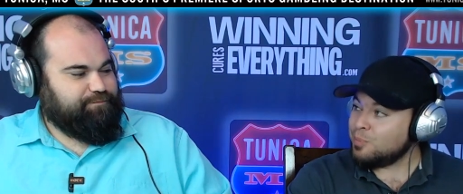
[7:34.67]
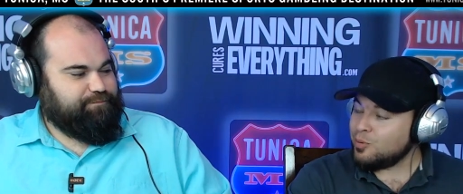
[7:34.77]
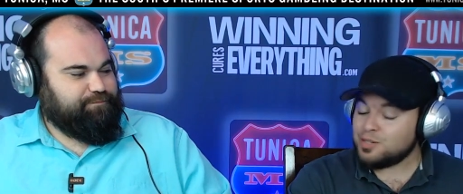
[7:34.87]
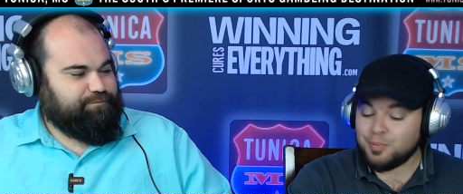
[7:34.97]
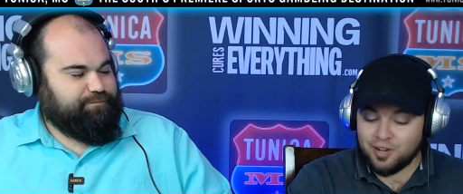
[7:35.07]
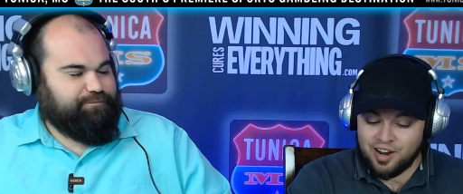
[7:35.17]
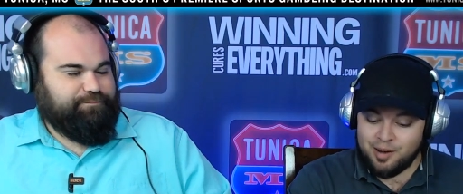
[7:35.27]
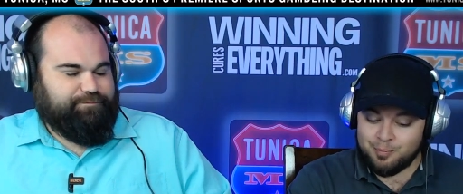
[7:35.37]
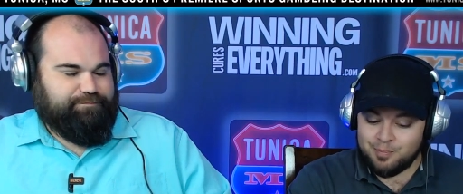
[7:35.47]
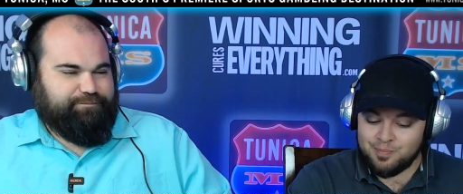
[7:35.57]
Speaker 1: points per
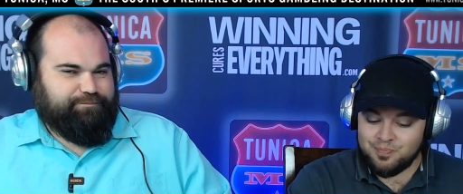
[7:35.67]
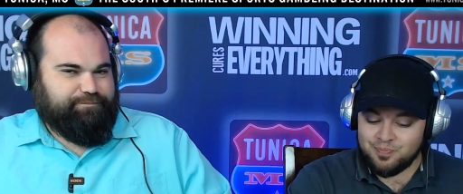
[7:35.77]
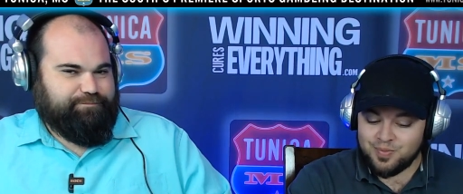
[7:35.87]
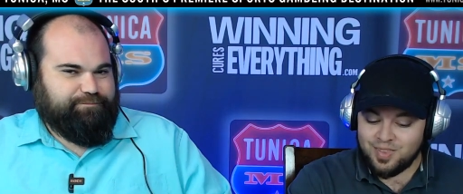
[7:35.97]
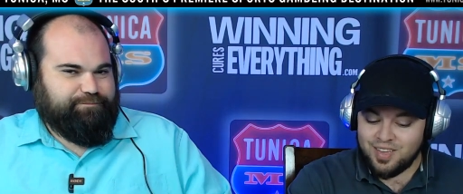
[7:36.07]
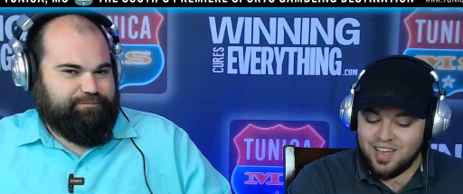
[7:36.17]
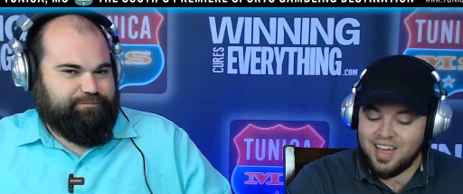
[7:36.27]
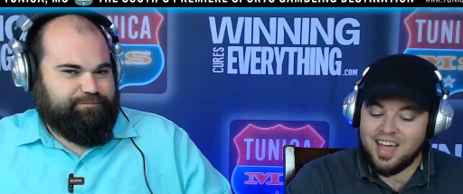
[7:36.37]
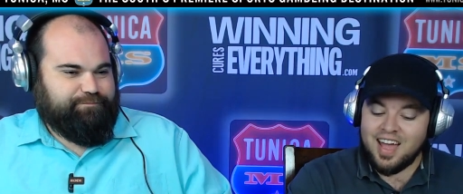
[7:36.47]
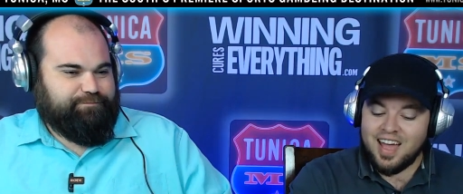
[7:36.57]
game.
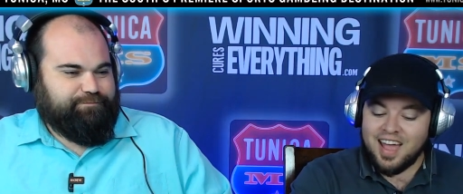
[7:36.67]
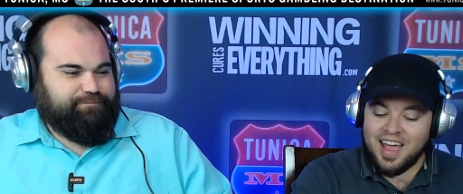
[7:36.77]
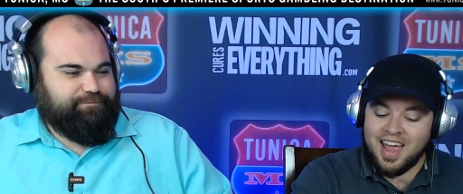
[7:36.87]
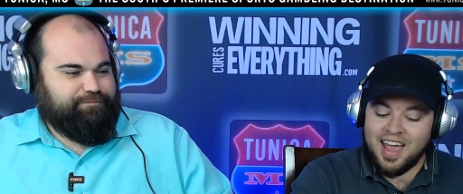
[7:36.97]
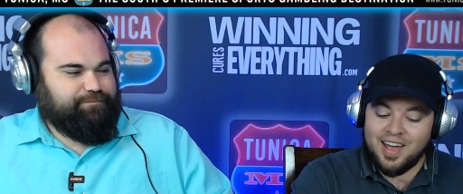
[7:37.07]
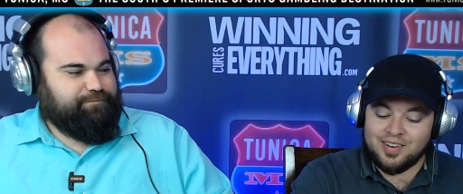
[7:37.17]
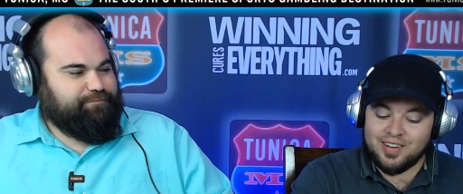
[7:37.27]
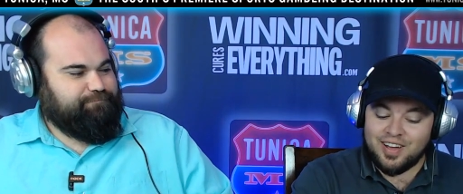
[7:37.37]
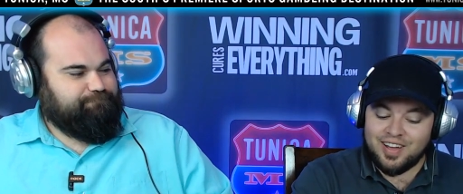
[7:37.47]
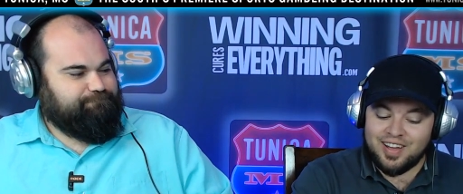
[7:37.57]
And
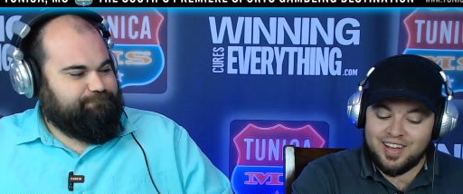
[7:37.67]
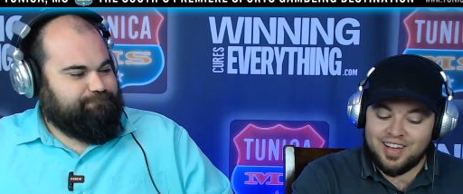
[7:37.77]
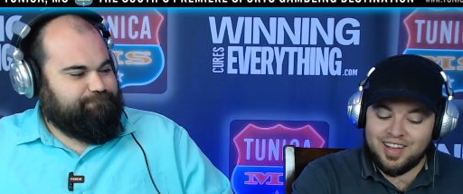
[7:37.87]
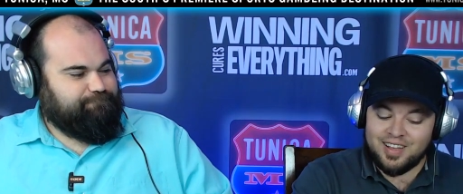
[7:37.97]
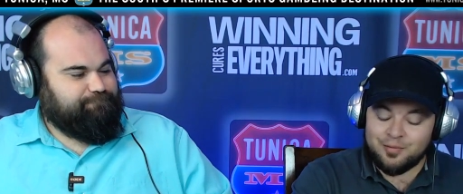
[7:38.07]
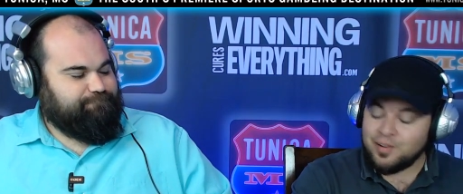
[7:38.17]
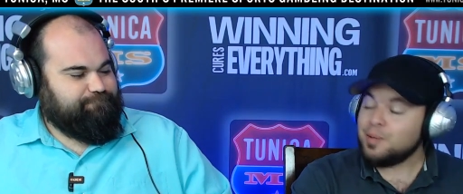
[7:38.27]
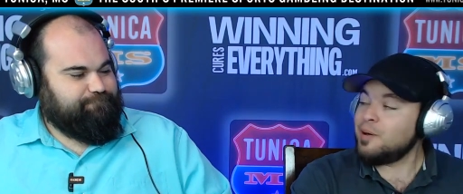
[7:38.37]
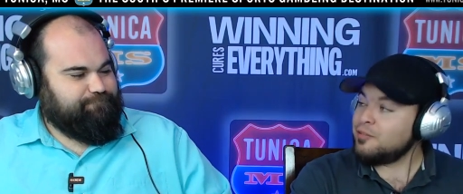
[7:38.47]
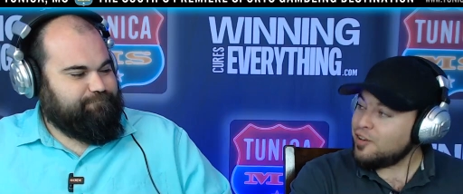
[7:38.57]

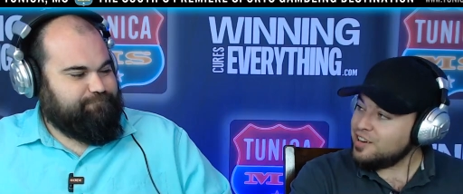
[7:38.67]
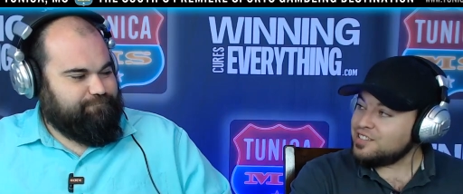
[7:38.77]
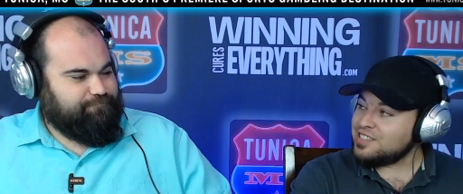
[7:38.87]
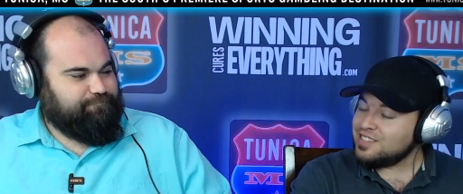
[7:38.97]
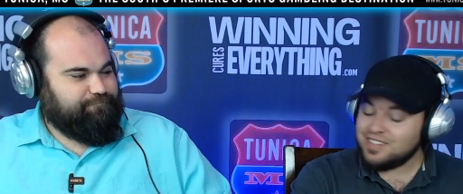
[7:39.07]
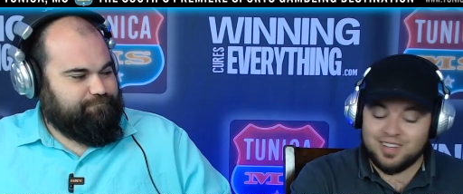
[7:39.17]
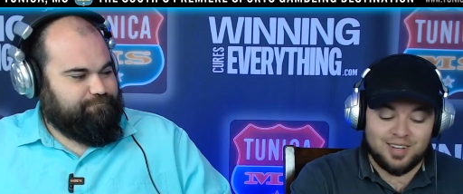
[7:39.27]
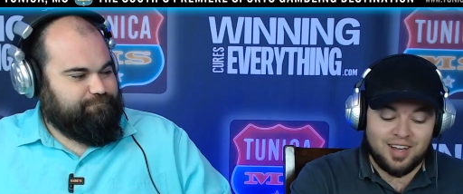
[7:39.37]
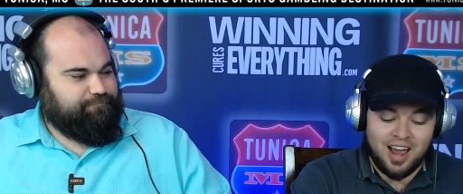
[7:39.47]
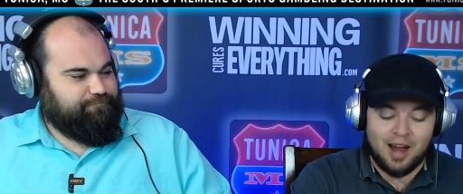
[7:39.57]
Felipe Franks
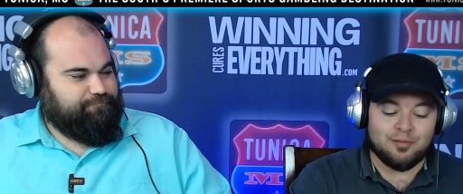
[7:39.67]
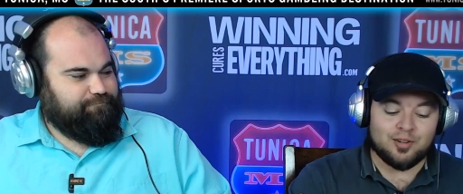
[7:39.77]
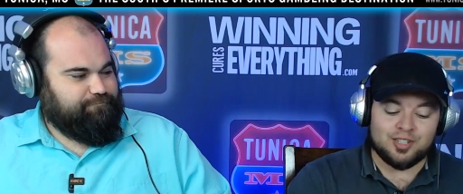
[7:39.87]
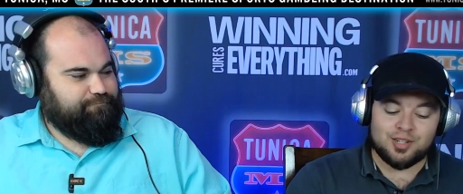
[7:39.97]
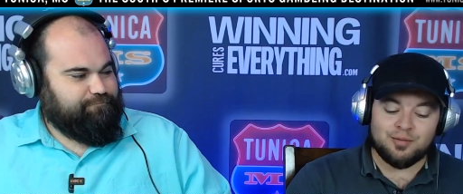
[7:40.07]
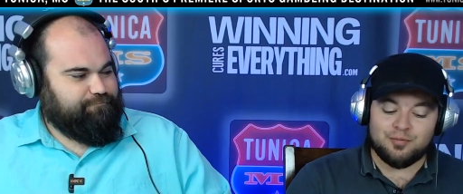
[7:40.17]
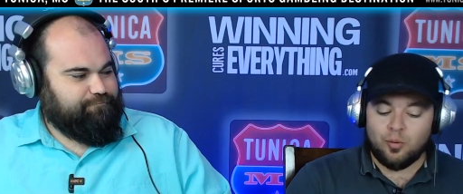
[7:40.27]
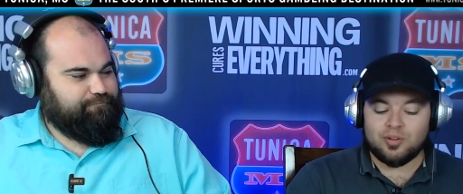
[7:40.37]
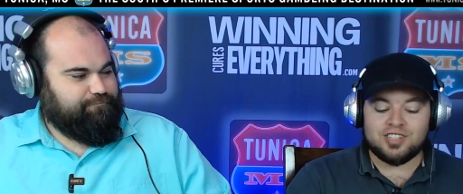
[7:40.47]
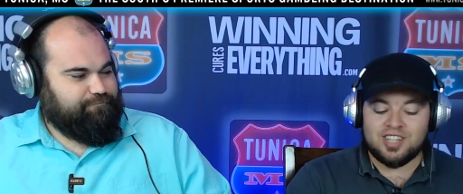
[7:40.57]
averaged
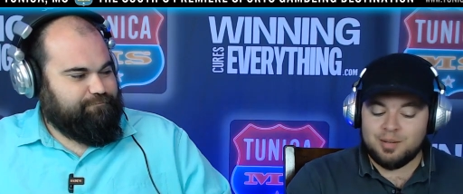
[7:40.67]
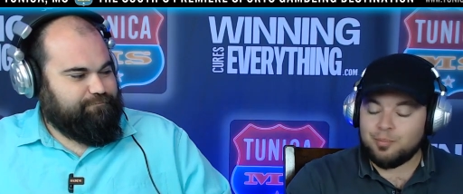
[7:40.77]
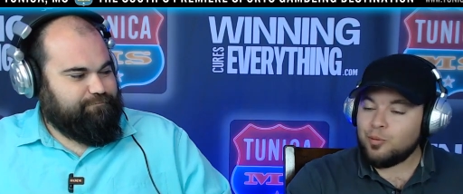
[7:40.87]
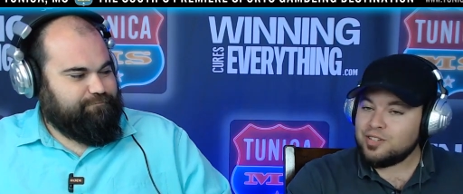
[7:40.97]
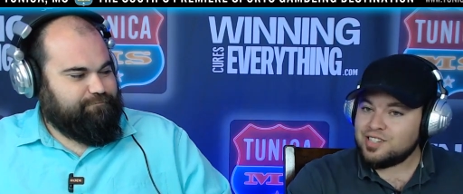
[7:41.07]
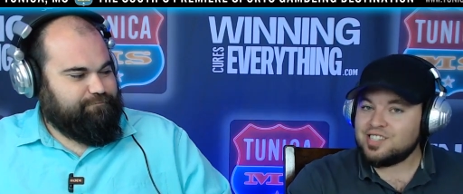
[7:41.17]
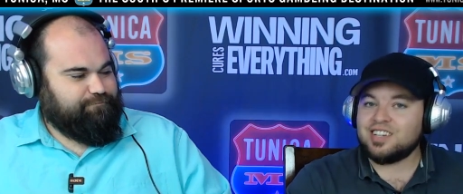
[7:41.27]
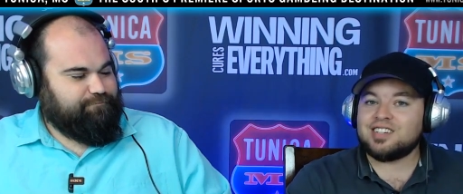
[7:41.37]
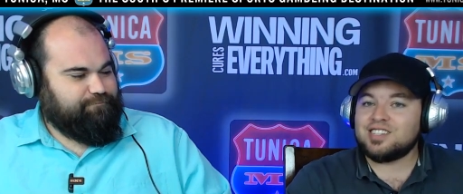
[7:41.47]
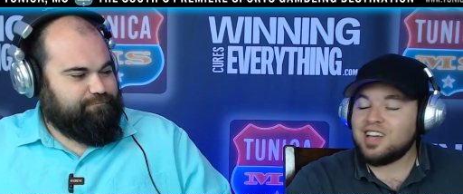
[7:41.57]

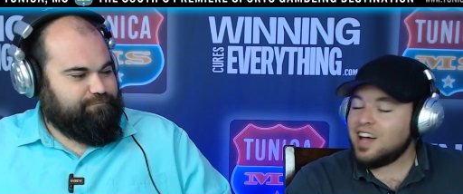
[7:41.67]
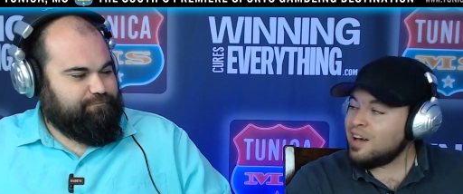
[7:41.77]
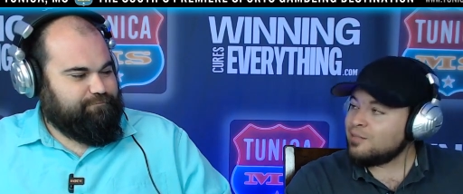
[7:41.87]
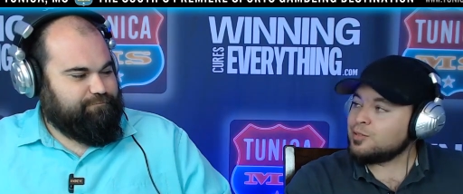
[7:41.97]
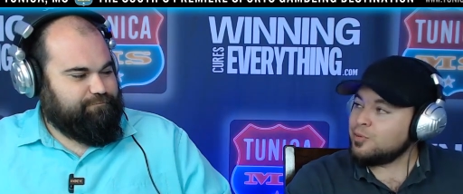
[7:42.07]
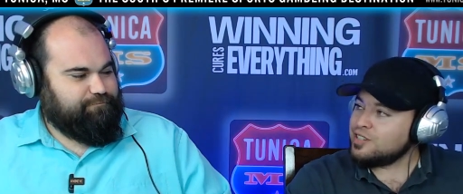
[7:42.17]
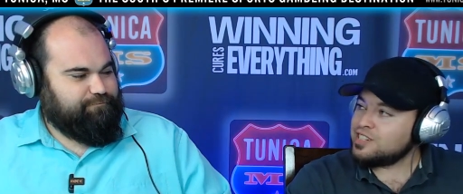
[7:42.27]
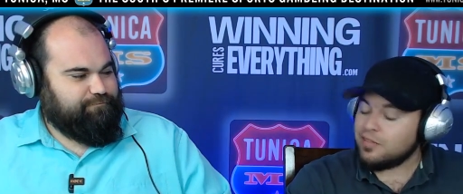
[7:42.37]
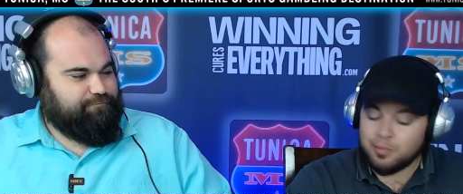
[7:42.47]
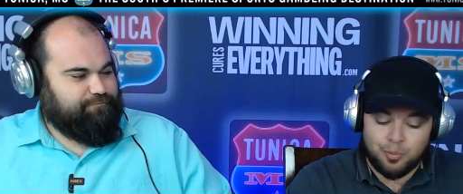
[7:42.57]
14.6 out of
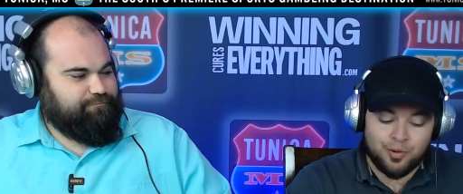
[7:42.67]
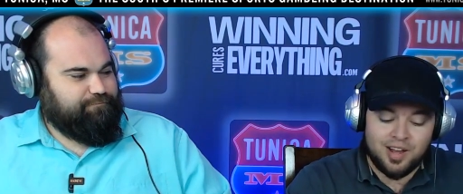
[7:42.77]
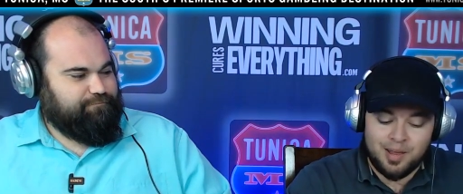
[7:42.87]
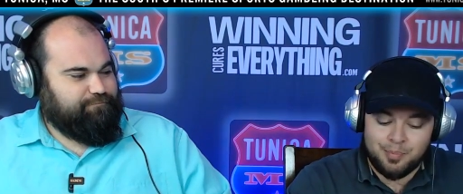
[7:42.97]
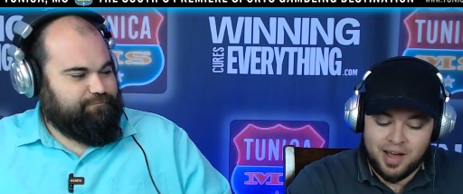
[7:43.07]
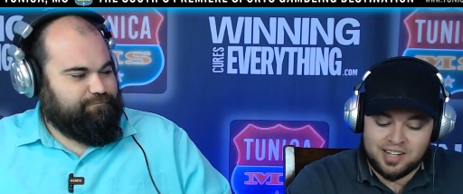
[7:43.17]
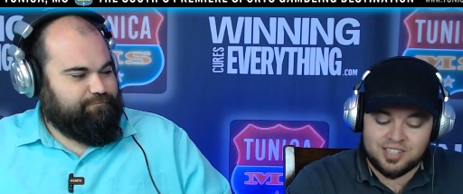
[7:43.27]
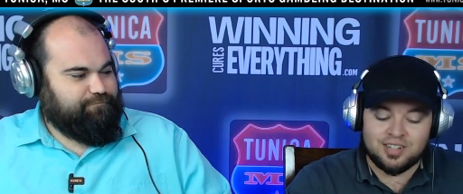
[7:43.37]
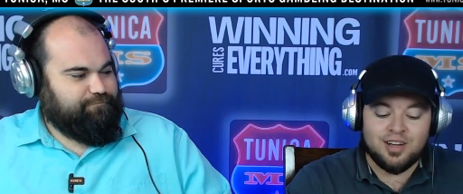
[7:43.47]
27.8 passing